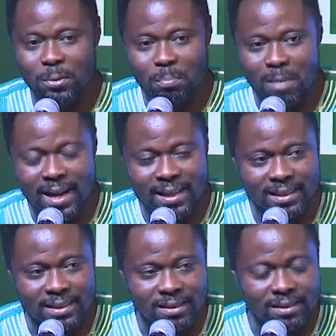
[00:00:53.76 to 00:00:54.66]

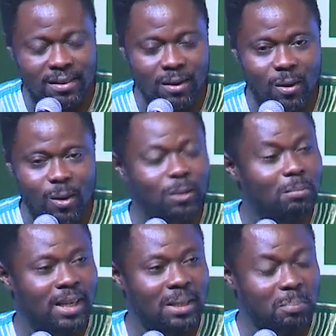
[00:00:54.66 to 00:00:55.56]
all
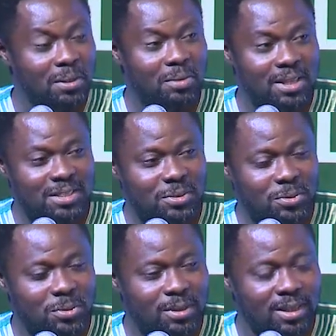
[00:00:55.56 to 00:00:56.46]
my playwriting
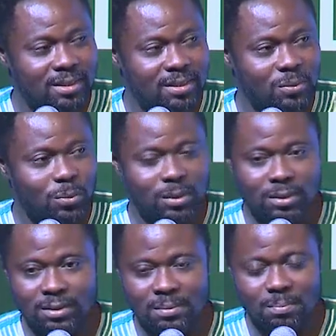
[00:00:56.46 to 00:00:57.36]
students
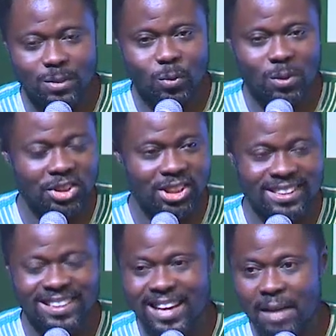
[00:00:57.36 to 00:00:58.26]
will be watching
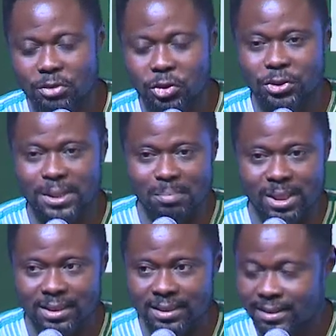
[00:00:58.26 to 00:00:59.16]
the live
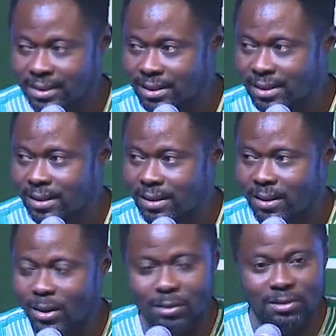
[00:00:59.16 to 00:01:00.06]
streaming
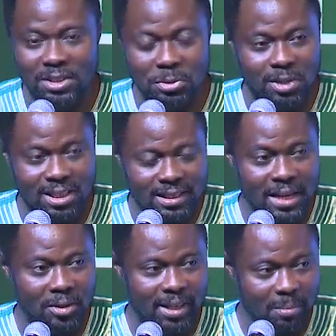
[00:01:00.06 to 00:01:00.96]
of this right
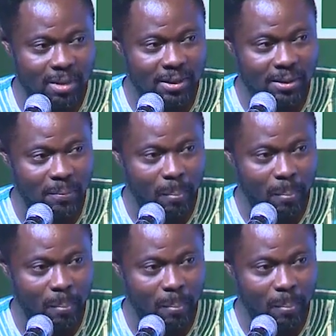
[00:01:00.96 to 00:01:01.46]
now in Ibadan,